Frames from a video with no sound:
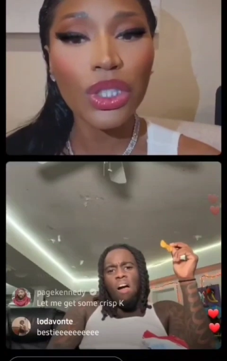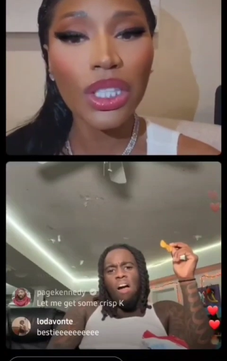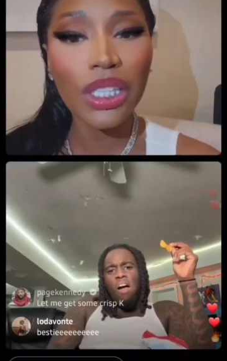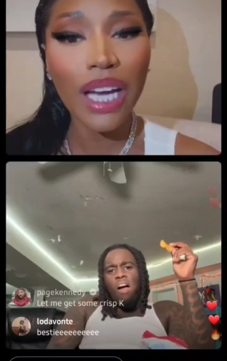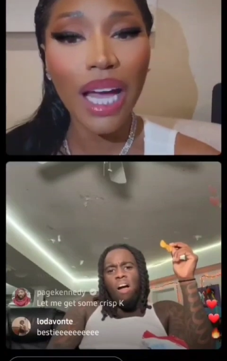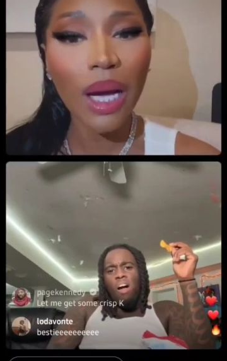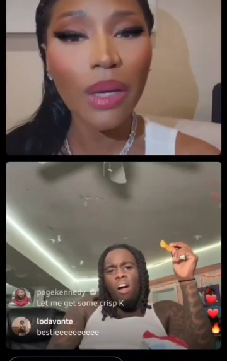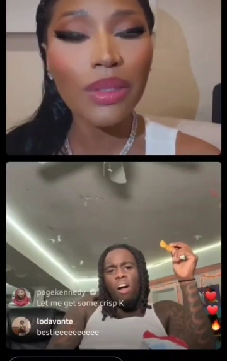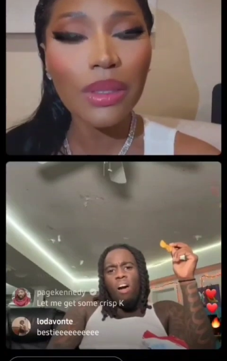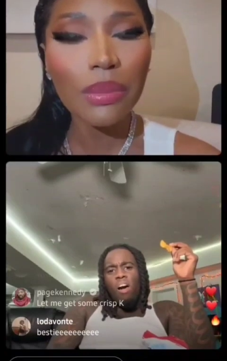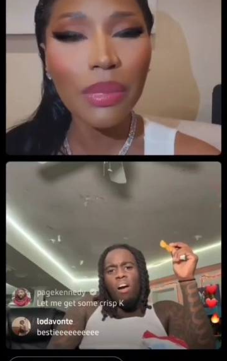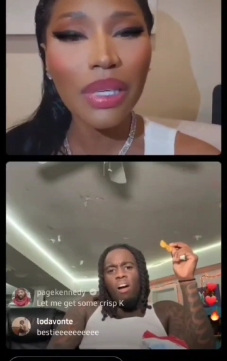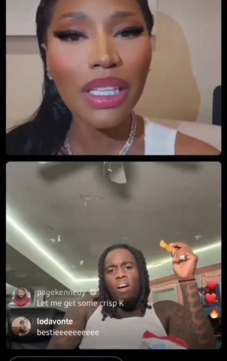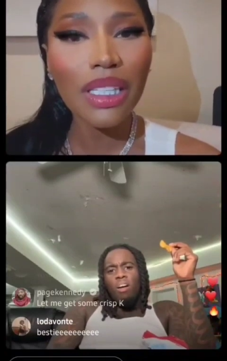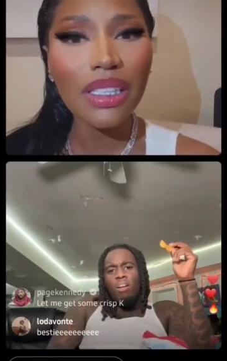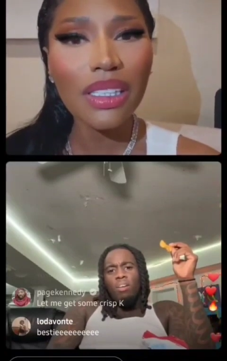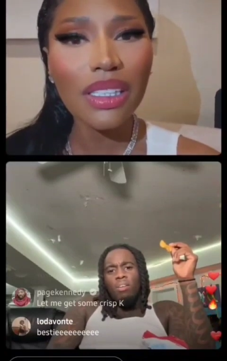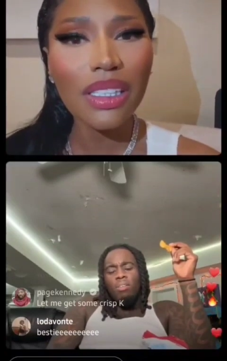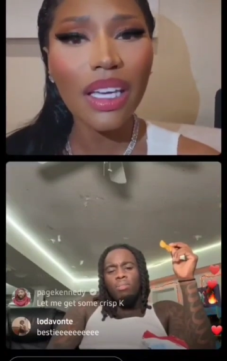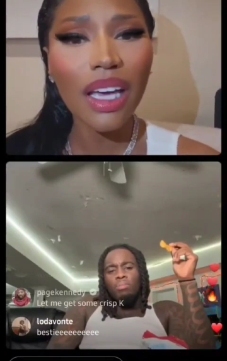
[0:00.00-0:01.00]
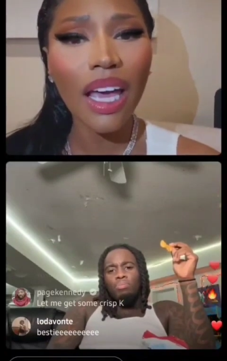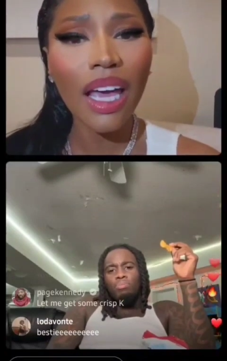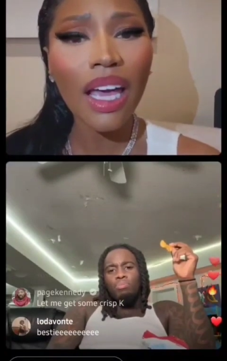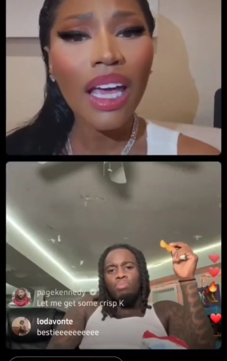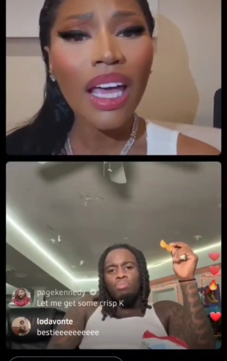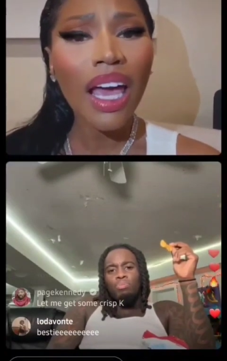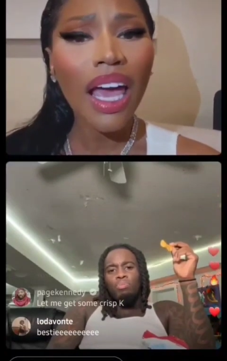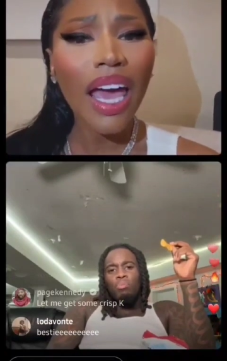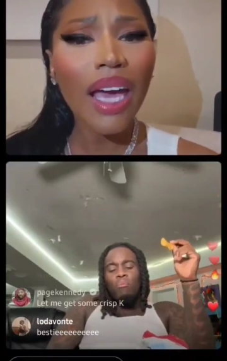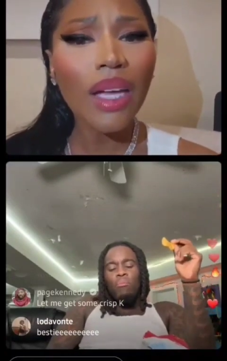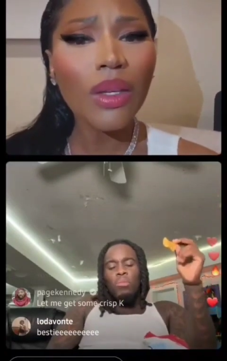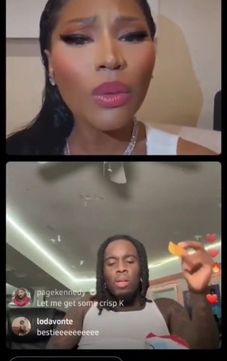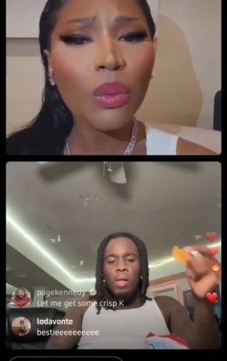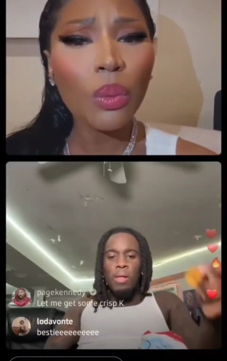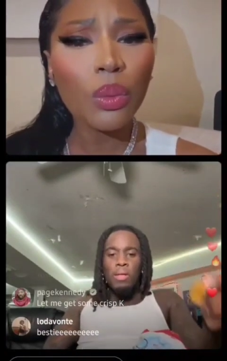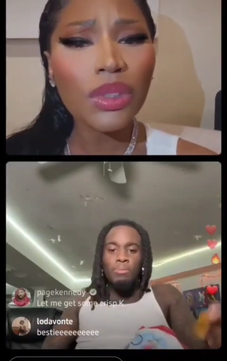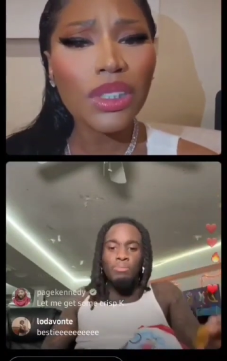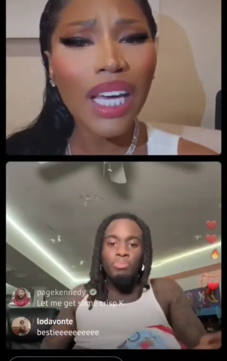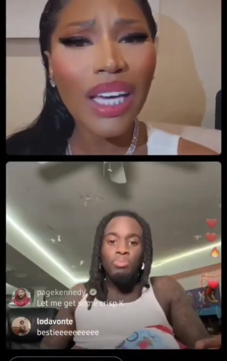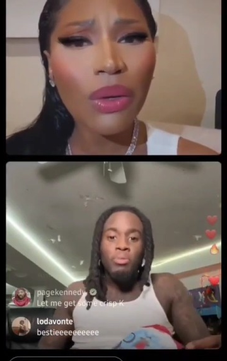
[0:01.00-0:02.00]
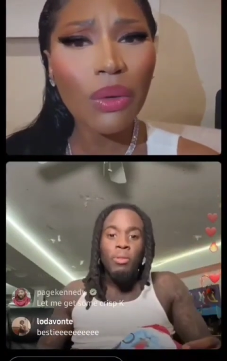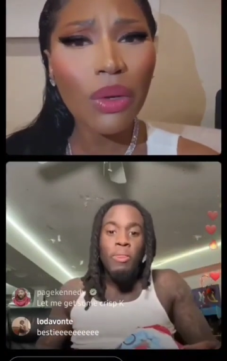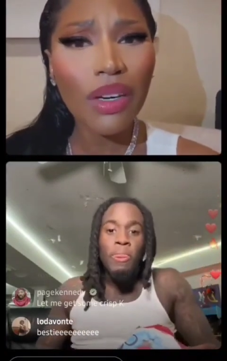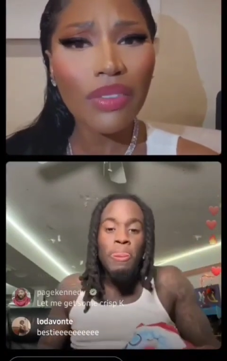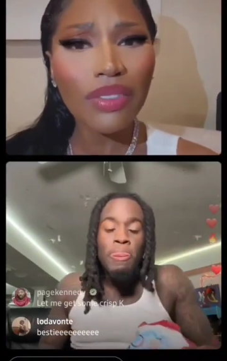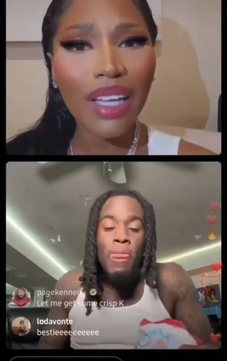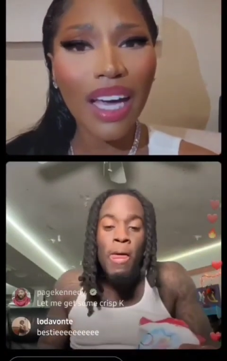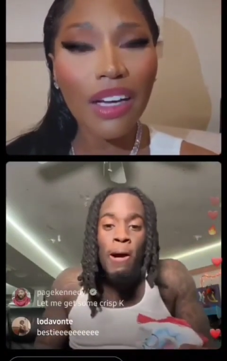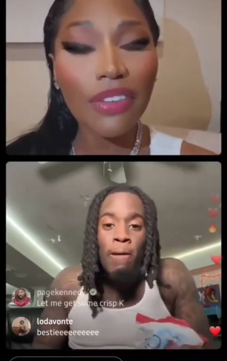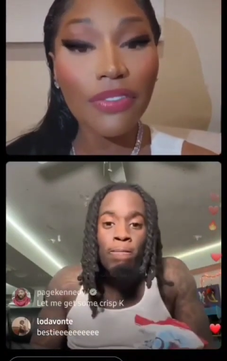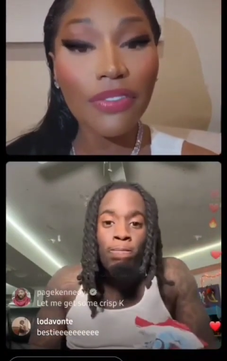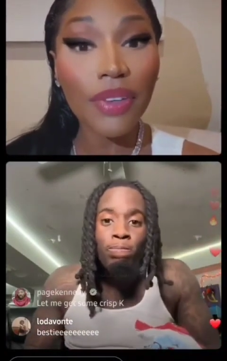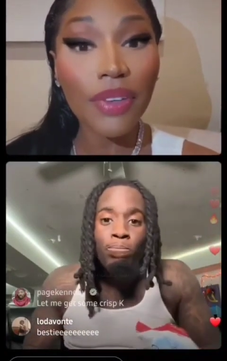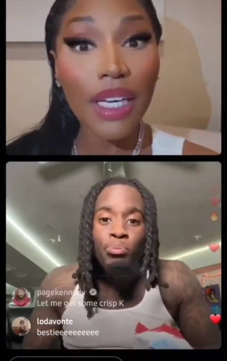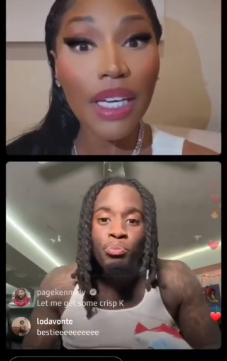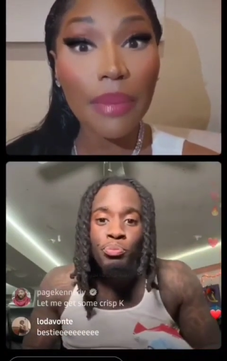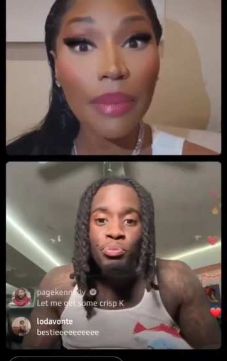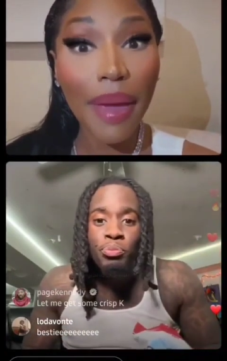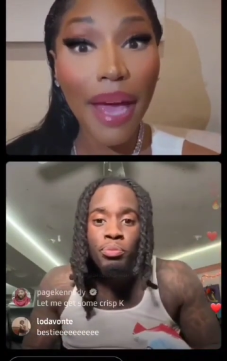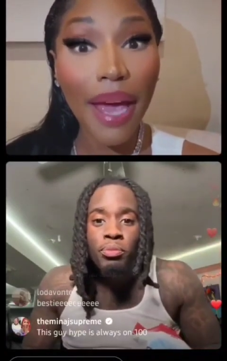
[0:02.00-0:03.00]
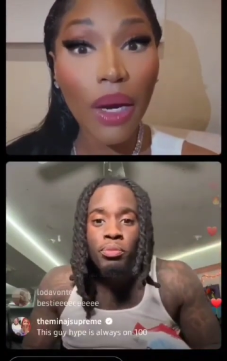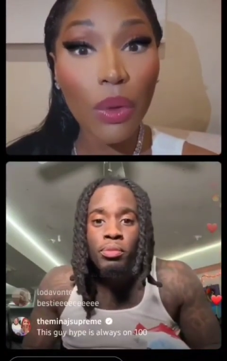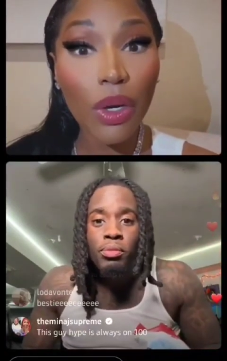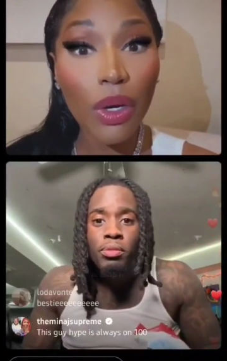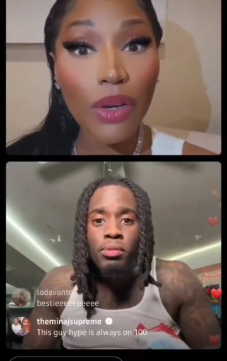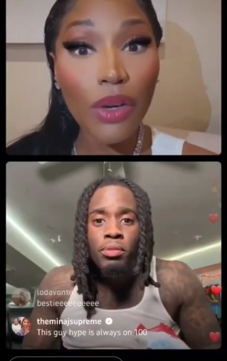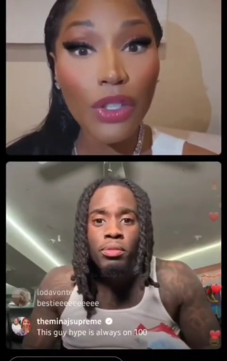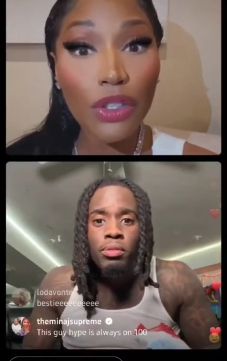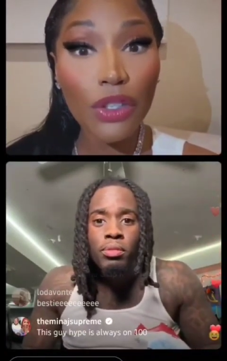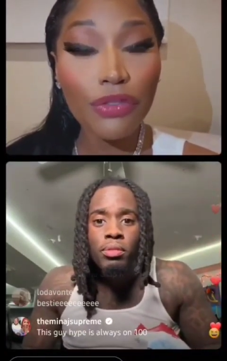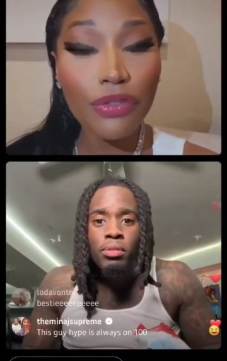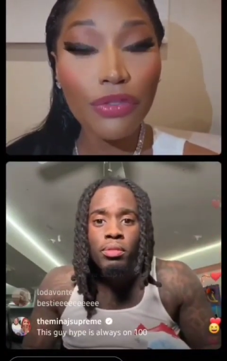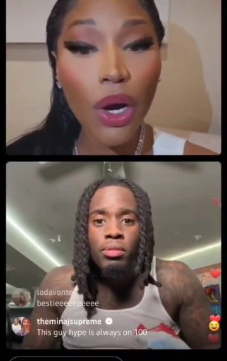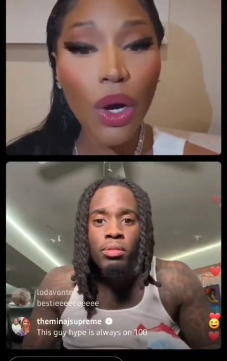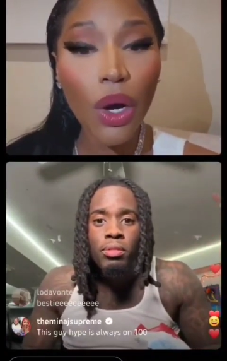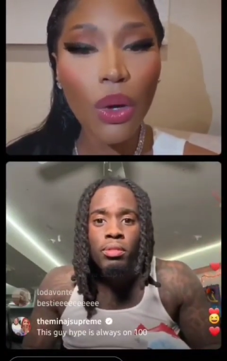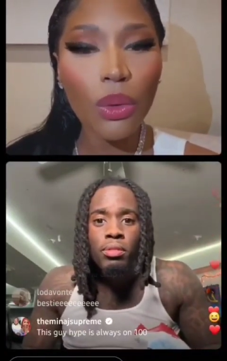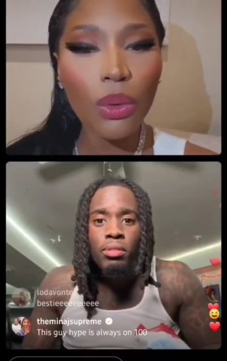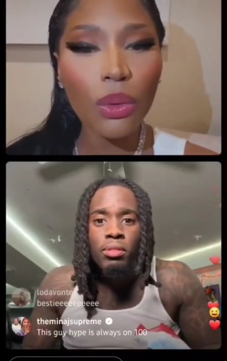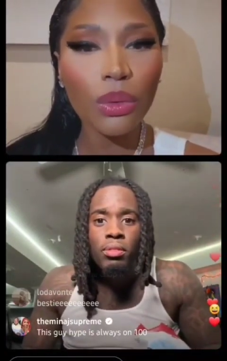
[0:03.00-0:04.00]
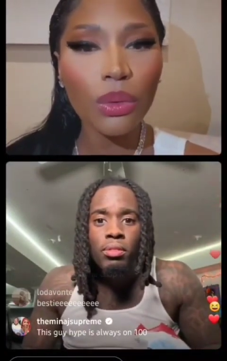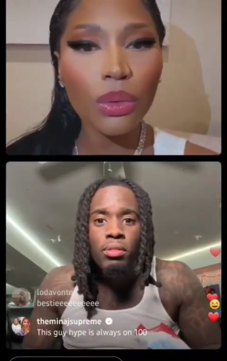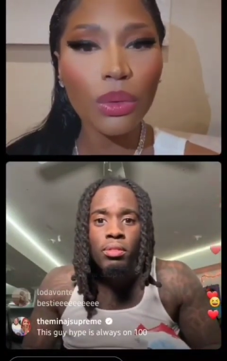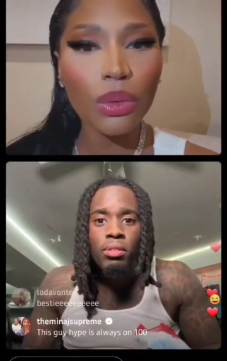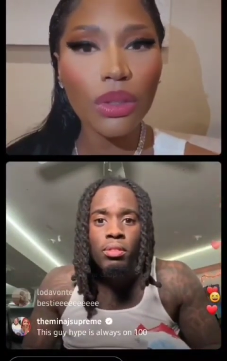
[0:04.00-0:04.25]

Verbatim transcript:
Speaker 1: announcements? And take off that feedback off your phone.